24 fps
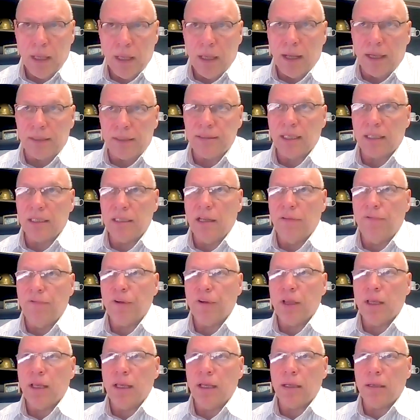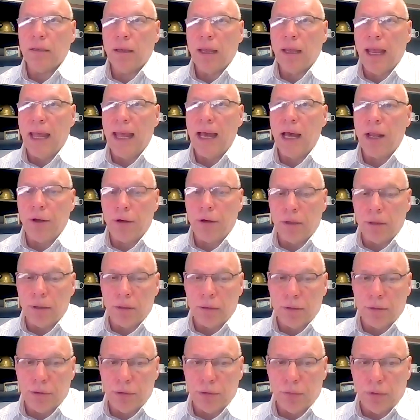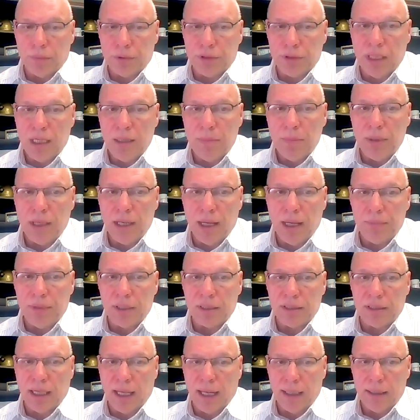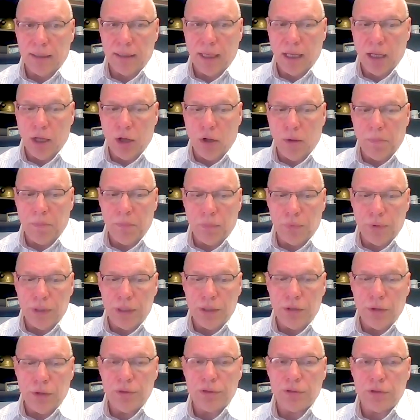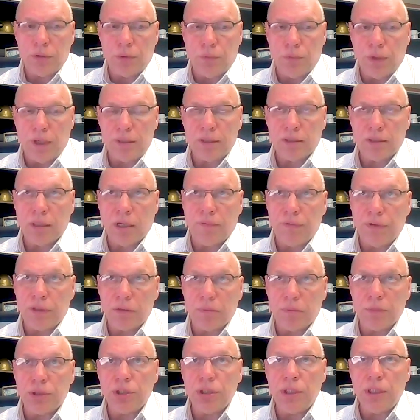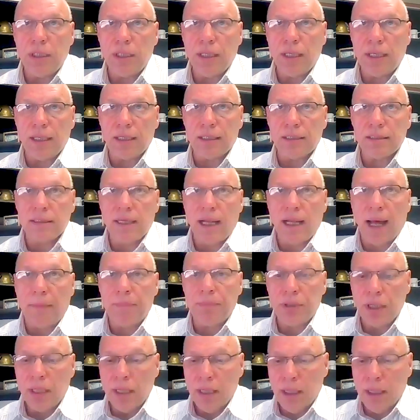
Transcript: significant adder to a TBM design to help reduce the risk of this machine getting stopped.